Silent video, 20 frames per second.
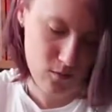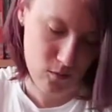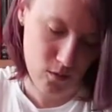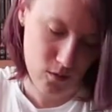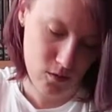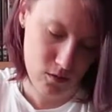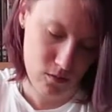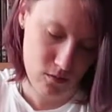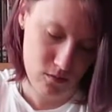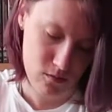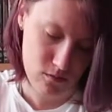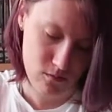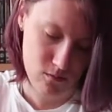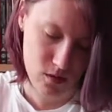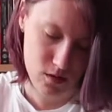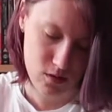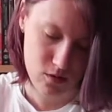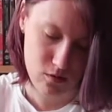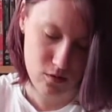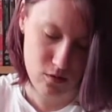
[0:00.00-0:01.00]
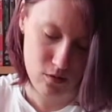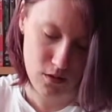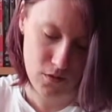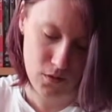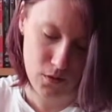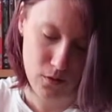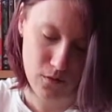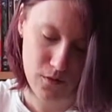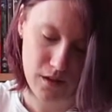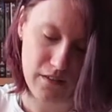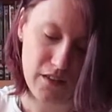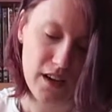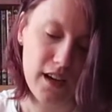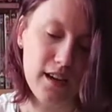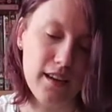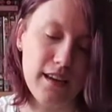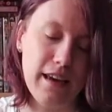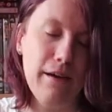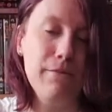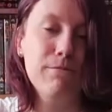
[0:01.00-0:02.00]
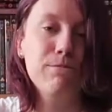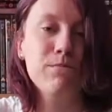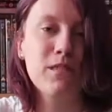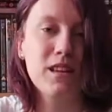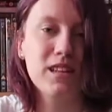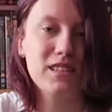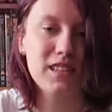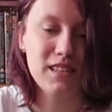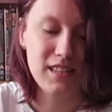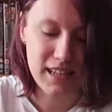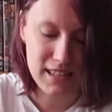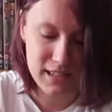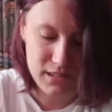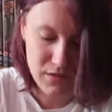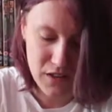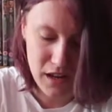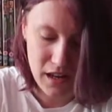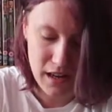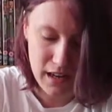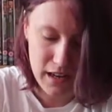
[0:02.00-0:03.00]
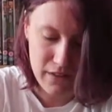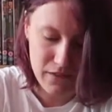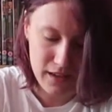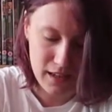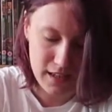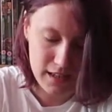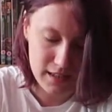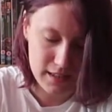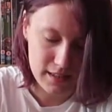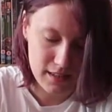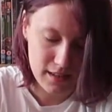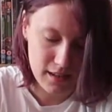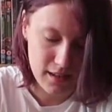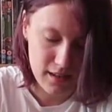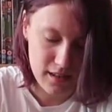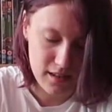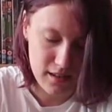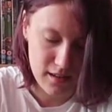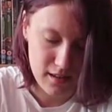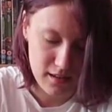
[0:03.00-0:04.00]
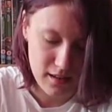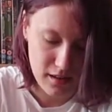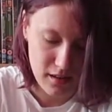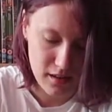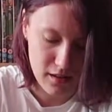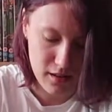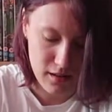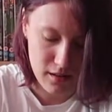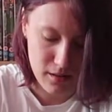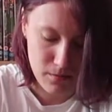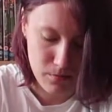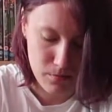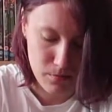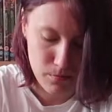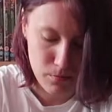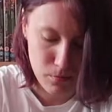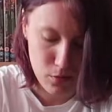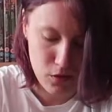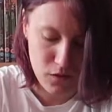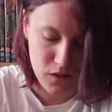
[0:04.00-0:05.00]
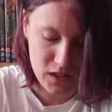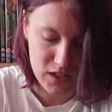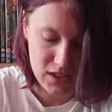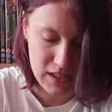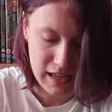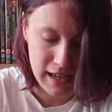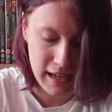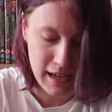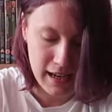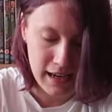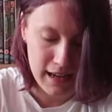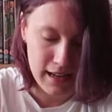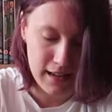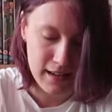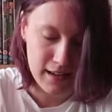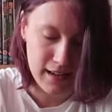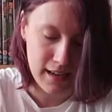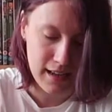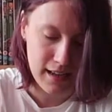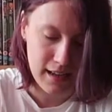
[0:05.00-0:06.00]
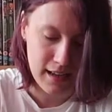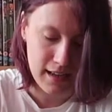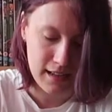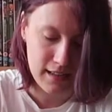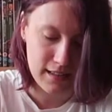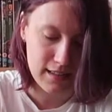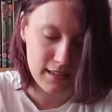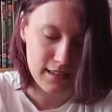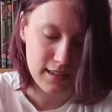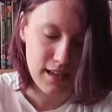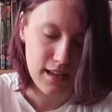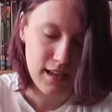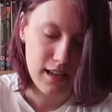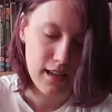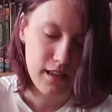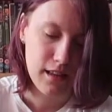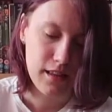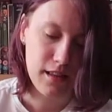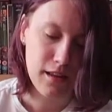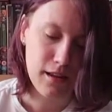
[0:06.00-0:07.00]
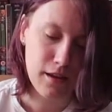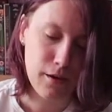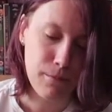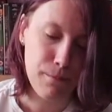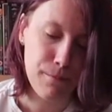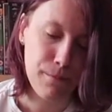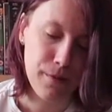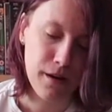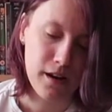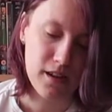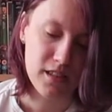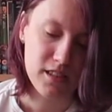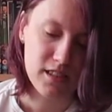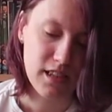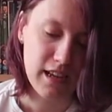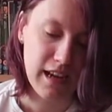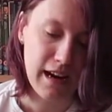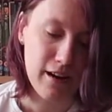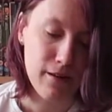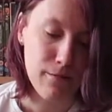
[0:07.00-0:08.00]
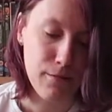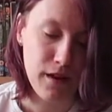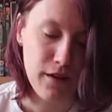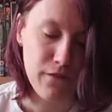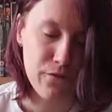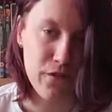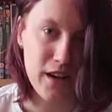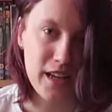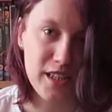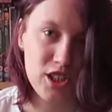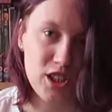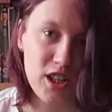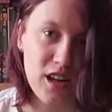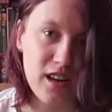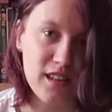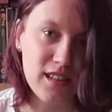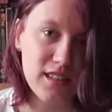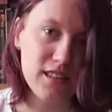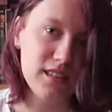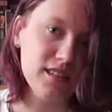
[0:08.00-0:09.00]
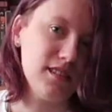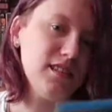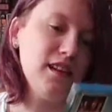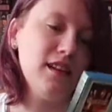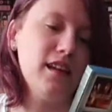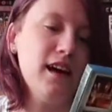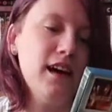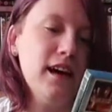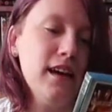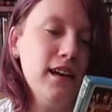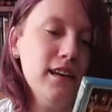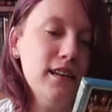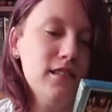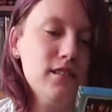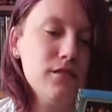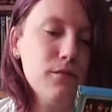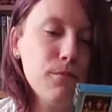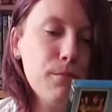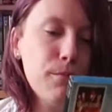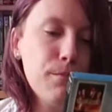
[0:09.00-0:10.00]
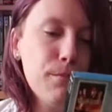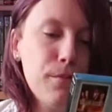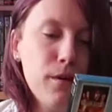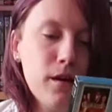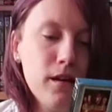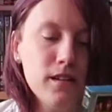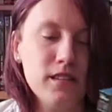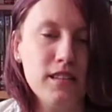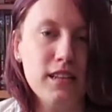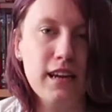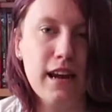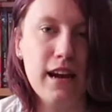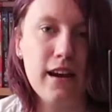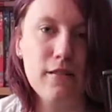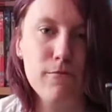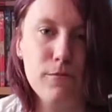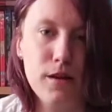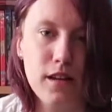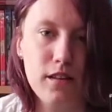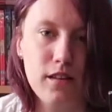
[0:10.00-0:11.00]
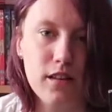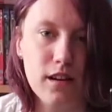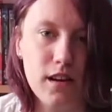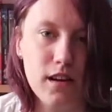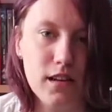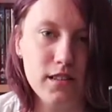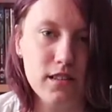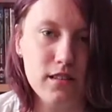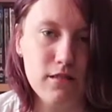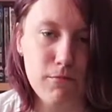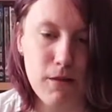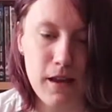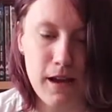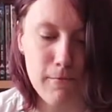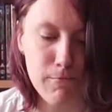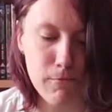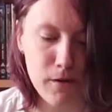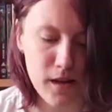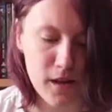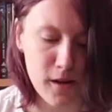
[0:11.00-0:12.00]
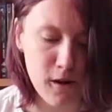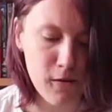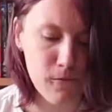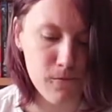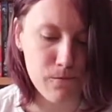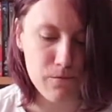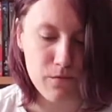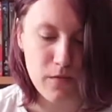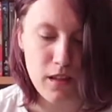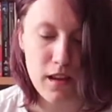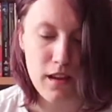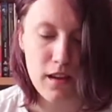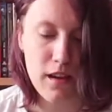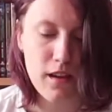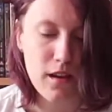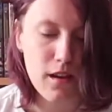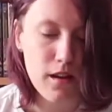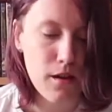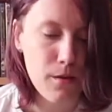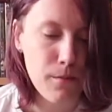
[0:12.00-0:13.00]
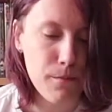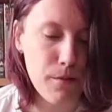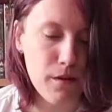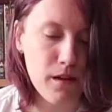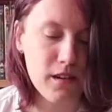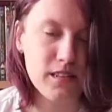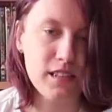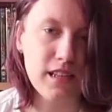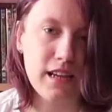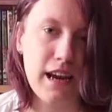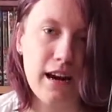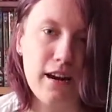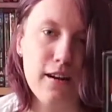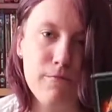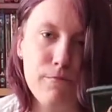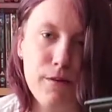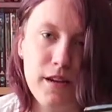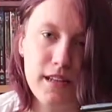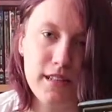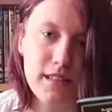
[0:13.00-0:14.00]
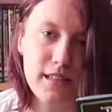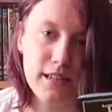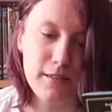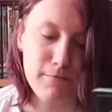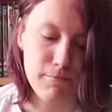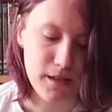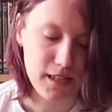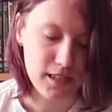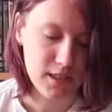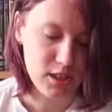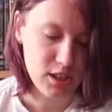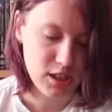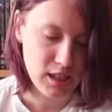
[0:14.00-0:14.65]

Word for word: One, one, two, three, four, five. Yeah. So the next five is uh, another movie set, and that is the Pirates of the Caribbean franchise. So that is Pirates of the Caribbean: The Curse of the Black Pearl, Pirates of the Caribbean: Dead Man's